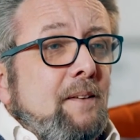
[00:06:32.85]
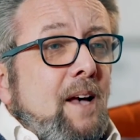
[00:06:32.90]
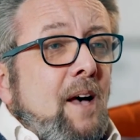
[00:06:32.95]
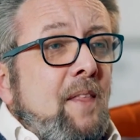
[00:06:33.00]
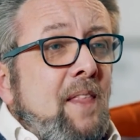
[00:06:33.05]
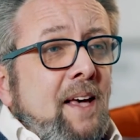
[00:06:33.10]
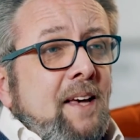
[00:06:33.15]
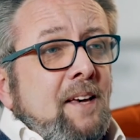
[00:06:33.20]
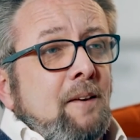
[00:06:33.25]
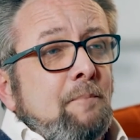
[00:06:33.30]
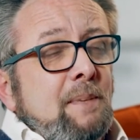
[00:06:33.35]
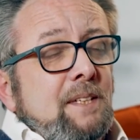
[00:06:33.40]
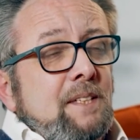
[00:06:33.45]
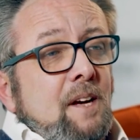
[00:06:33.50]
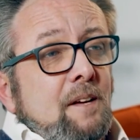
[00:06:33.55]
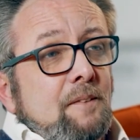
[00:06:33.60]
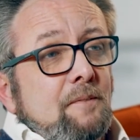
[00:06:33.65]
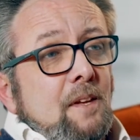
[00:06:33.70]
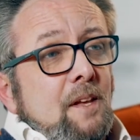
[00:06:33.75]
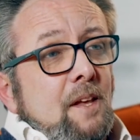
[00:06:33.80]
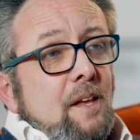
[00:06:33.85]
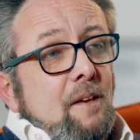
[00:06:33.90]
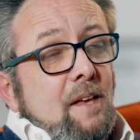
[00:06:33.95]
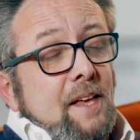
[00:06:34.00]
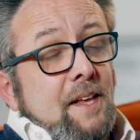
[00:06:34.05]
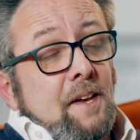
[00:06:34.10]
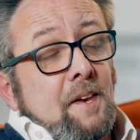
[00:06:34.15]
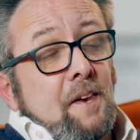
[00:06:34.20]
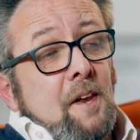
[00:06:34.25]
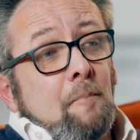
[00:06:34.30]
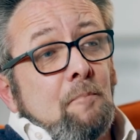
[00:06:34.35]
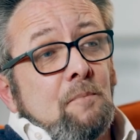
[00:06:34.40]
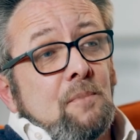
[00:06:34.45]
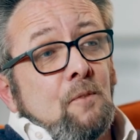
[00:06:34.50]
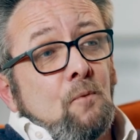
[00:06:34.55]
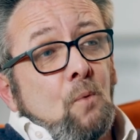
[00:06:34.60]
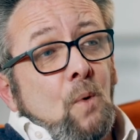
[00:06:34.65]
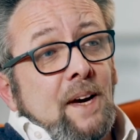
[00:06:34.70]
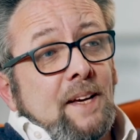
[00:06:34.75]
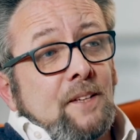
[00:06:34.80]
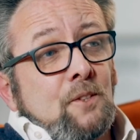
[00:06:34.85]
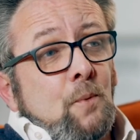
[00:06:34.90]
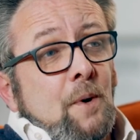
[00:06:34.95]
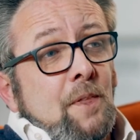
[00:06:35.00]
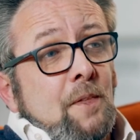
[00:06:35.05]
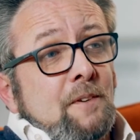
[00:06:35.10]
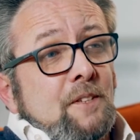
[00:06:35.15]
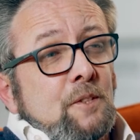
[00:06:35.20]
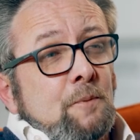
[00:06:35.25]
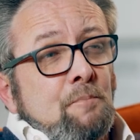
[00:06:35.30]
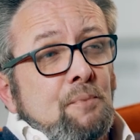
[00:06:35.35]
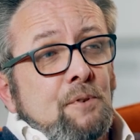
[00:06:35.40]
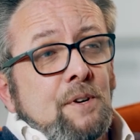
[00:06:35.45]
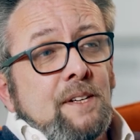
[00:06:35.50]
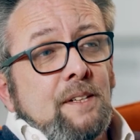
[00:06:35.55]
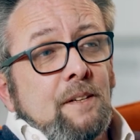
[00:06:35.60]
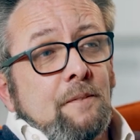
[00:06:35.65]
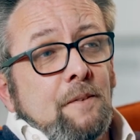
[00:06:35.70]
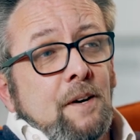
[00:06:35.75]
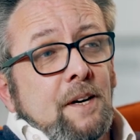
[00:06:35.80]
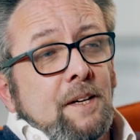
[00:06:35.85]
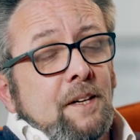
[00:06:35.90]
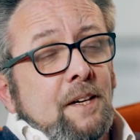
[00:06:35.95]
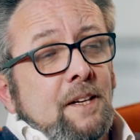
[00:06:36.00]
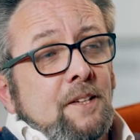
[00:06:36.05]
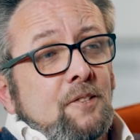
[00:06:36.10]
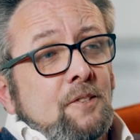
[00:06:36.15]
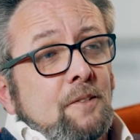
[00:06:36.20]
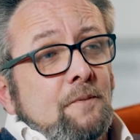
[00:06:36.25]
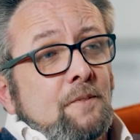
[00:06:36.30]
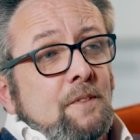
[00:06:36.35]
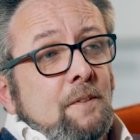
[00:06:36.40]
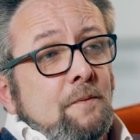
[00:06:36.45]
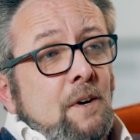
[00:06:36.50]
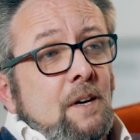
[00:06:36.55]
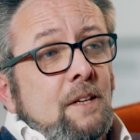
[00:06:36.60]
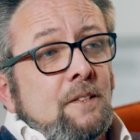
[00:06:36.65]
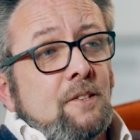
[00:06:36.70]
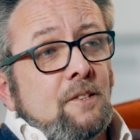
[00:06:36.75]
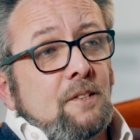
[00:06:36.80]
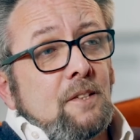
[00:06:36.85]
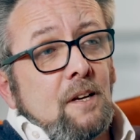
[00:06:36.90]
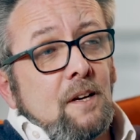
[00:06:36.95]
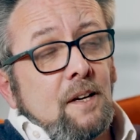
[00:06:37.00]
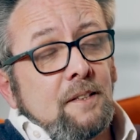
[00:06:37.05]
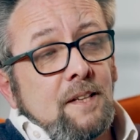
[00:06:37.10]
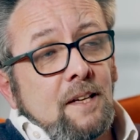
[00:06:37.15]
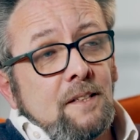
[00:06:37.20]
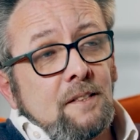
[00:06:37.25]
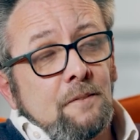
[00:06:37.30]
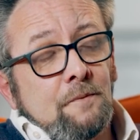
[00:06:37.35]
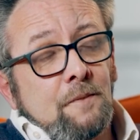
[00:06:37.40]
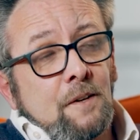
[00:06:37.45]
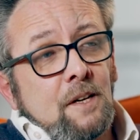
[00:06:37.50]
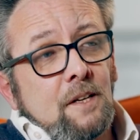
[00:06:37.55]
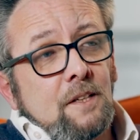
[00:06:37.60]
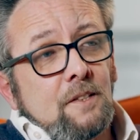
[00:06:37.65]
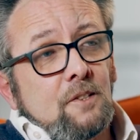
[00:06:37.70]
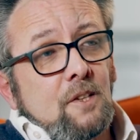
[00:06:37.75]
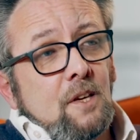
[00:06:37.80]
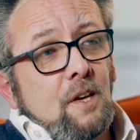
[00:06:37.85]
And that can be done in a number of ways, whether it's predefined lists of device identifiers,